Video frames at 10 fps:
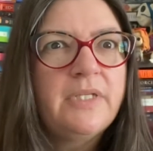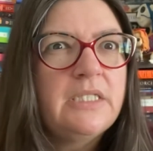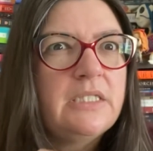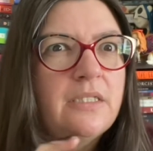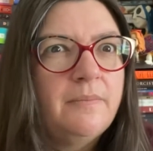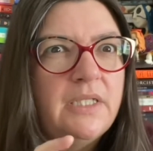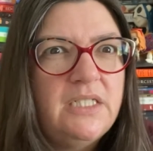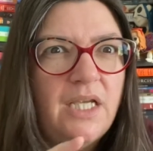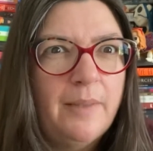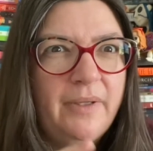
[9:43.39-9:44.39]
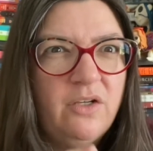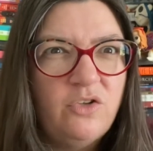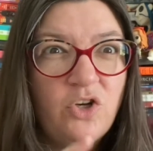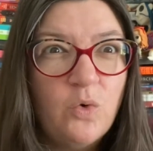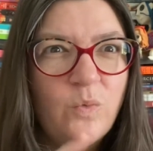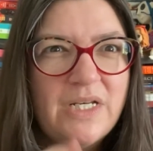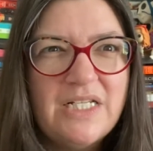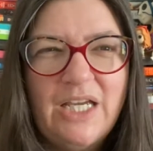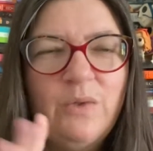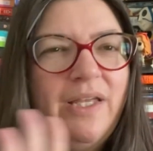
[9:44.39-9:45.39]
something tapping on your
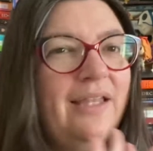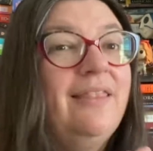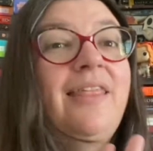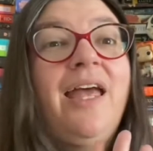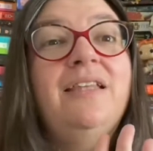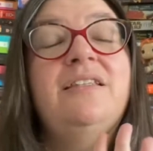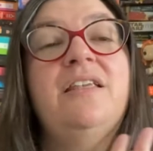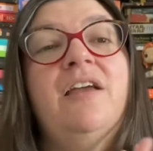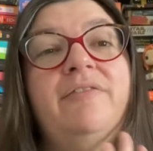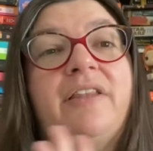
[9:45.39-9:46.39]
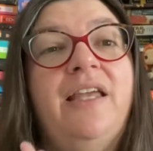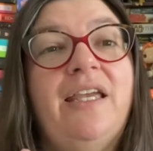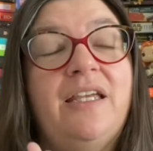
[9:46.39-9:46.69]
window, like that stuff, and like